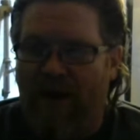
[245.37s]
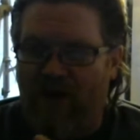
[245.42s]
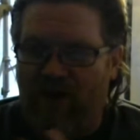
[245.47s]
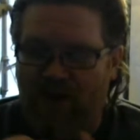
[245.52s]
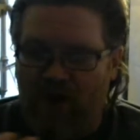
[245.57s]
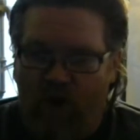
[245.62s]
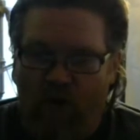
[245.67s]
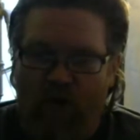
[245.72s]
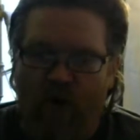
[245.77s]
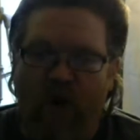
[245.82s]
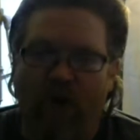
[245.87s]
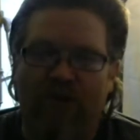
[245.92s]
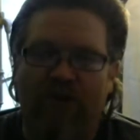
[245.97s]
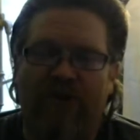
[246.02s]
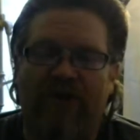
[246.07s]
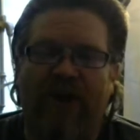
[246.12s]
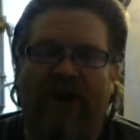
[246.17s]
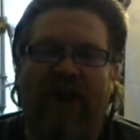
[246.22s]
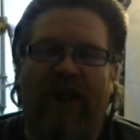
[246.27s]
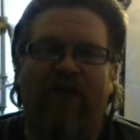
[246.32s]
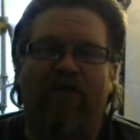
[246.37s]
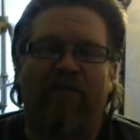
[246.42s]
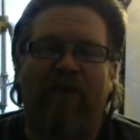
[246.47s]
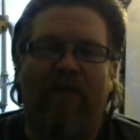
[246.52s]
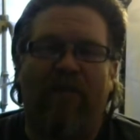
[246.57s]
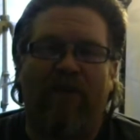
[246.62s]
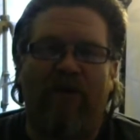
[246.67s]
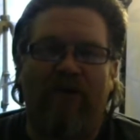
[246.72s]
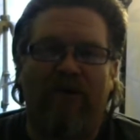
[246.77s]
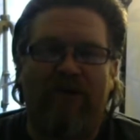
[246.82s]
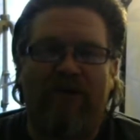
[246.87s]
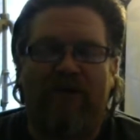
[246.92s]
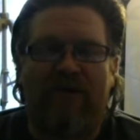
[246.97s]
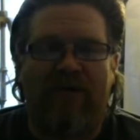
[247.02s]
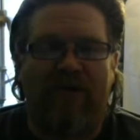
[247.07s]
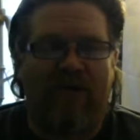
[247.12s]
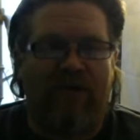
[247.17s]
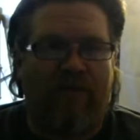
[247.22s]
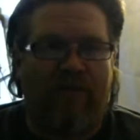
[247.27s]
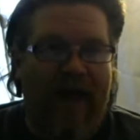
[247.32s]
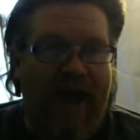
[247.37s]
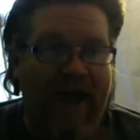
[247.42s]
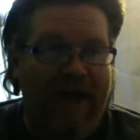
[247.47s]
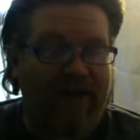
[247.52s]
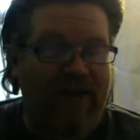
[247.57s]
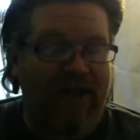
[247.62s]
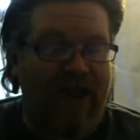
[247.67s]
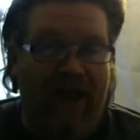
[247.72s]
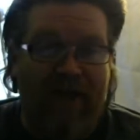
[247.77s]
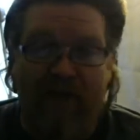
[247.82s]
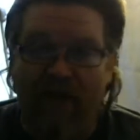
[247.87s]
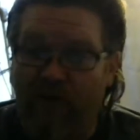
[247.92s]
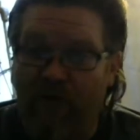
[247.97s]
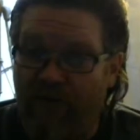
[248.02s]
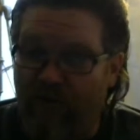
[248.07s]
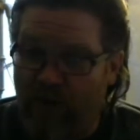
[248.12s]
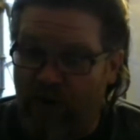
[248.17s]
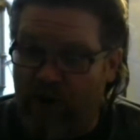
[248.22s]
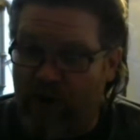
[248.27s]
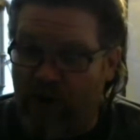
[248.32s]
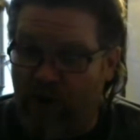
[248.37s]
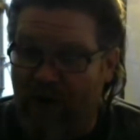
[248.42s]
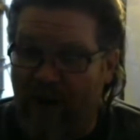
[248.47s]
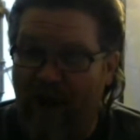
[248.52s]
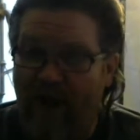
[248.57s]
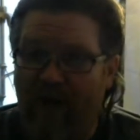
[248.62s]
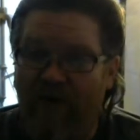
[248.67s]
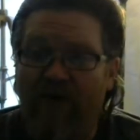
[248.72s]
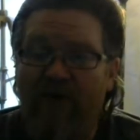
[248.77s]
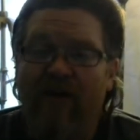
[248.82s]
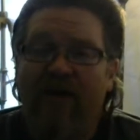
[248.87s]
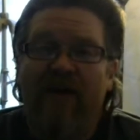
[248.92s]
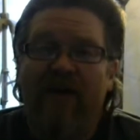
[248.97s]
my show hosts that give me boosts in the past and in the future now